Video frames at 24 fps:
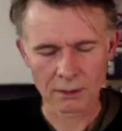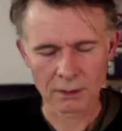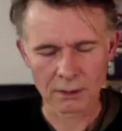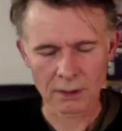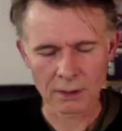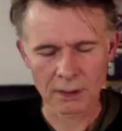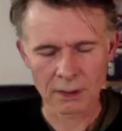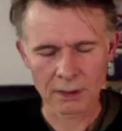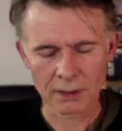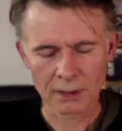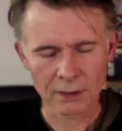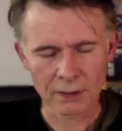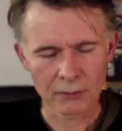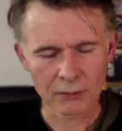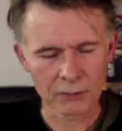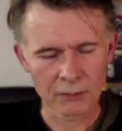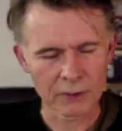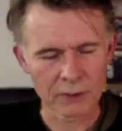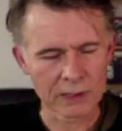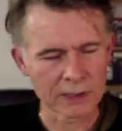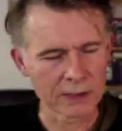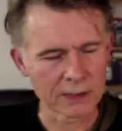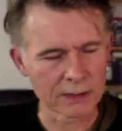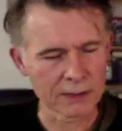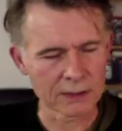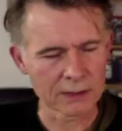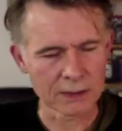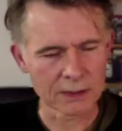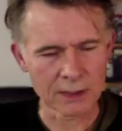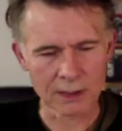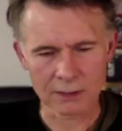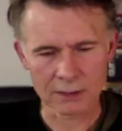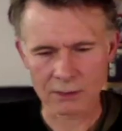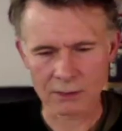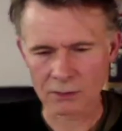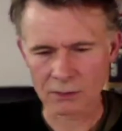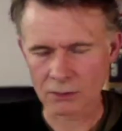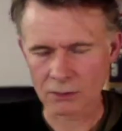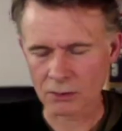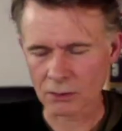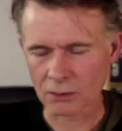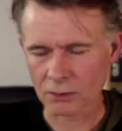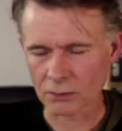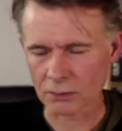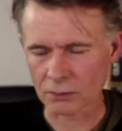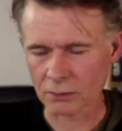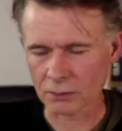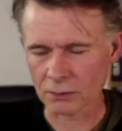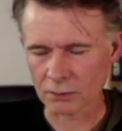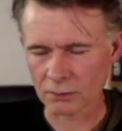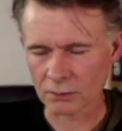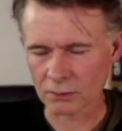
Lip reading: And then release that tone.